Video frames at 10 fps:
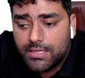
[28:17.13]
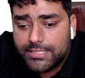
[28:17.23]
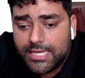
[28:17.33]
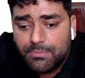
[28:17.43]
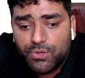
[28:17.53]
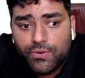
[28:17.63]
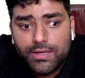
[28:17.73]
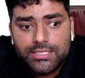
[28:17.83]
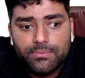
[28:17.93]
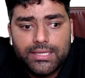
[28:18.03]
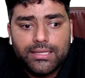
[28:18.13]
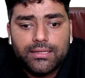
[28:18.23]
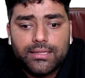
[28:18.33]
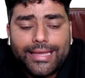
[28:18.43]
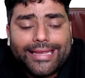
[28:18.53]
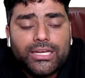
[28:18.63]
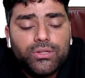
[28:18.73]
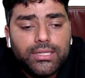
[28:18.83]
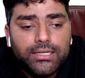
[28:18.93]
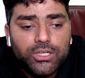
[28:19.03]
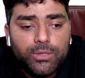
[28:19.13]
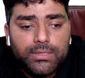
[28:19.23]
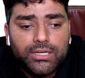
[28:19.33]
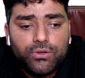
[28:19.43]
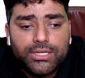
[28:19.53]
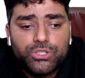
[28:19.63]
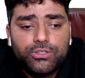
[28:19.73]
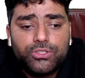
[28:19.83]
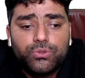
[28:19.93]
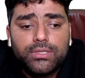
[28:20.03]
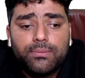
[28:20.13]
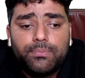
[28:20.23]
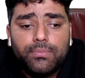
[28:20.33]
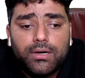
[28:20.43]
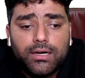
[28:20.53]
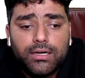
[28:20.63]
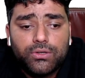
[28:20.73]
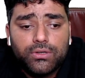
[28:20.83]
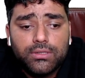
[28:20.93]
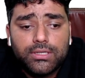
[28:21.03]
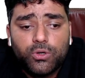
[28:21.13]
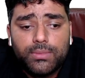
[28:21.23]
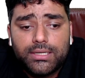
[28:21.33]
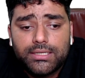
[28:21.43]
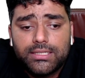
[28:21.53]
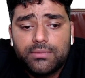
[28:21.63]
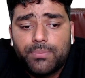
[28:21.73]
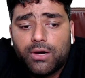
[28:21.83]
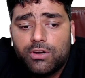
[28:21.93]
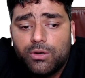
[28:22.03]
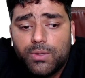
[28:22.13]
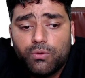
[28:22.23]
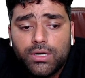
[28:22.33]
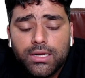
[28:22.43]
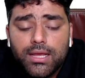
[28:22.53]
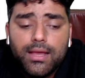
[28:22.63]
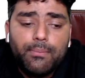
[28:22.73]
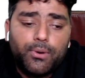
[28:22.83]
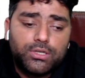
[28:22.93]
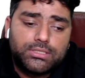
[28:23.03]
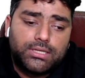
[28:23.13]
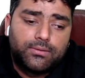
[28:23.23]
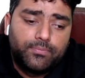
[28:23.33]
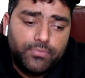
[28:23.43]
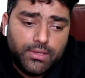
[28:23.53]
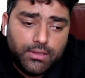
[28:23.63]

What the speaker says: Same, if you have something negative in the denominator, you can switch to the the numerator, then power will be what? Positive.